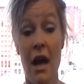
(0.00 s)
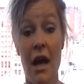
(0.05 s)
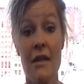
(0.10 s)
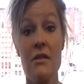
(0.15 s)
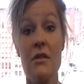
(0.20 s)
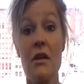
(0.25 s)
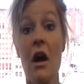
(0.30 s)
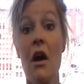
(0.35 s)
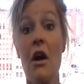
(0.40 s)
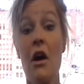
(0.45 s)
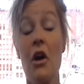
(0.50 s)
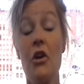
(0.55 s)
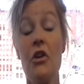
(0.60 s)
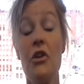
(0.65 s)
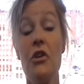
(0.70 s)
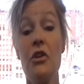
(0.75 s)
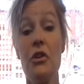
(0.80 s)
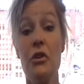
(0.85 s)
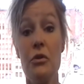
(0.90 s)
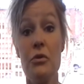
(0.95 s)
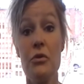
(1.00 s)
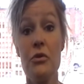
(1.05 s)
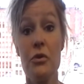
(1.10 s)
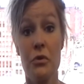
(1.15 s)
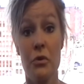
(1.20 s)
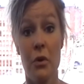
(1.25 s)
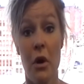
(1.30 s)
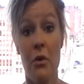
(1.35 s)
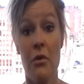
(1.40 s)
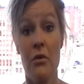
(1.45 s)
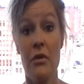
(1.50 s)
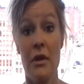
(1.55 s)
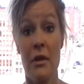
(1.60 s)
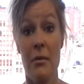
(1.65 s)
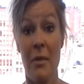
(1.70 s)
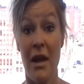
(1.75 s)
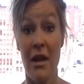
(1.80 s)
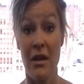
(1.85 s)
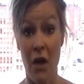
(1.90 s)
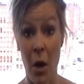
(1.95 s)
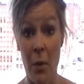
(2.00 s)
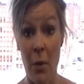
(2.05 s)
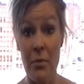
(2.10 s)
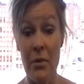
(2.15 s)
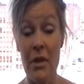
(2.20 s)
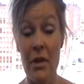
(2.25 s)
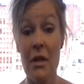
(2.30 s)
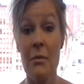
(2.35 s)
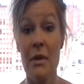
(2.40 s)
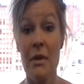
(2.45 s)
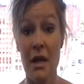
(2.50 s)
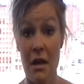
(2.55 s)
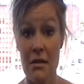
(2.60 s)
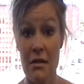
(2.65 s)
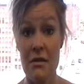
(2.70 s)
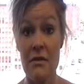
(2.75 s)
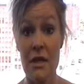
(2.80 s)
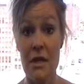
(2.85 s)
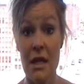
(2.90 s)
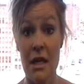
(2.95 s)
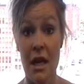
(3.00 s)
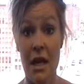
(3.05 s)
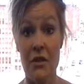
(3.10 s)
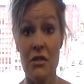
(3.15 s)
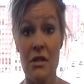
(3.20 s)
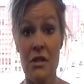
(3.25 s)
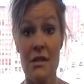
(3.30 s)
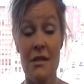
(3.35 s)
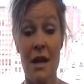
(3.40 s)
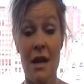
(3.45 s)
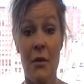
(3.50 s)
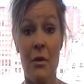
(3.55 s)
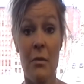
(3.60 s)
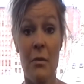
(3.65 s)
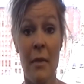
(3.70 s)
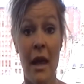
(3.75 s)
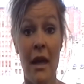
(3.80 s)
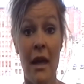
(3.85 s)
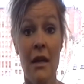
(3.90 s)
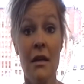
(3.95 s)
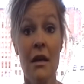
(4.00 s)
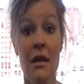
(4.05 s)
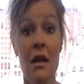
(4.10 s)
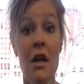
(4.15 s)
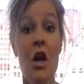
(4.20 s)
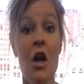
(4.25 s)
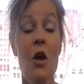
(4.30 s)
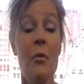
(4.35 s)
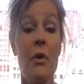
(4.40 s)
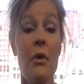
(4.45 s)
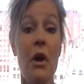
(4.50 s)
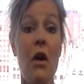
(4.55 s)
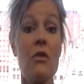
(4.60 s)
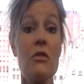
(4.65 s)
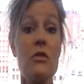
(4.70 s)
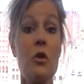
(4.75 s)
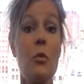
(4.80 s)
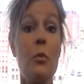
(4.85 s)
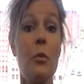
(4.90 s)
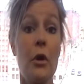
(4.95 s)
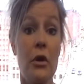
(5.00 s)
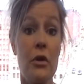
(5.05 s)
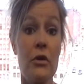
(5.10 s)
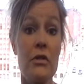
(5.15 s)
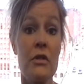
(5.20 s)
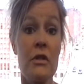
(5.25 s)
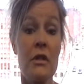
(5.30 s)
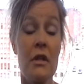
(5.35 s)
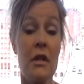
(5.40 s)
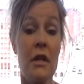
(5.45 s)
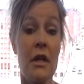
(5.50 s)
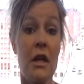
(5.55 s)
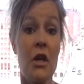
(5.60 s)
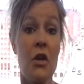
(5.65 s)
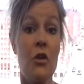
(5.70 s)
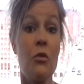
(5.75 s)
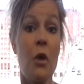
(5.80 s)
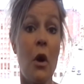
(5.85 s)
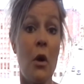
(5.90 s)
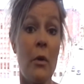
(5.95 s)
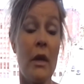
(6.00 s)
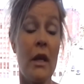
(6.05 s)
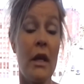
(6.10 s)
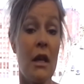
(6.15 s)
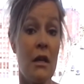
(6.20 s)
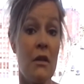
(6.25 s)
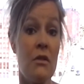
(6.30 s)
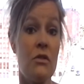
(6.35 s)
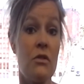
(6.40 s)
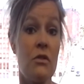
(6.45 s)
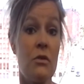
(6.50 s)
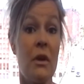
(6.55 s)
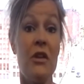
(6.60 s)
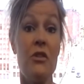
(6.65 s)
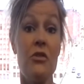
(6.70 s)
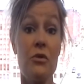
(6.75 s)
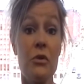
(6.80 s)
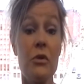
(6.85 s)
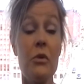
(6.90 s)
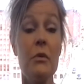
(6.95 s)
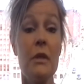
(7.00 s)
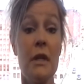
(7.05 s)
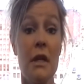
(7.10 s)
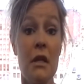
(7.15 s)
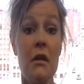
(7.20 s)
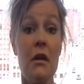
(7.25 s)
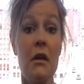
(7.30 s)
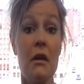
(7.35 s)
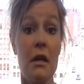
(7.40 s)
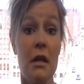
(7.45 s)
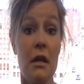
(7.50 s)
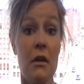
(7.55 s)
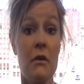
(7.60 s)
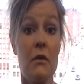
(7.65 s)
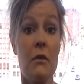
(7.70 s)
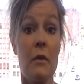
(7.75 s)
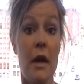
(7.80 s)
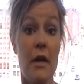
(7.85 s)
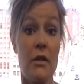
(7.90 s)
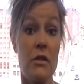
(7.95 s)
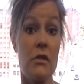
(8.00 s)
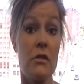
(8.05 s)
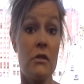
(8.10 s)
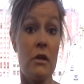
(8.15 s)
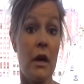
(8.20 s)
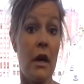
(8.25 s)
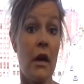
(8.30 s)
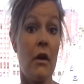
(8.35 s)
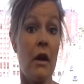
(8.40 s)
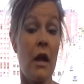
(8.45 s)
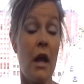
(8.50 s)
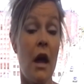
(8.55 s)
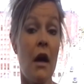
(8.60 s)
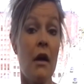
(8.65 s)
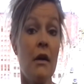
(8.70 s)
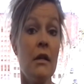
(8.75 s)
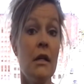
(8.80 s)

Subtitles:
saw a huge growth in my company because of the connections that we made, but also personally growing into a true leader here in the Rochester area.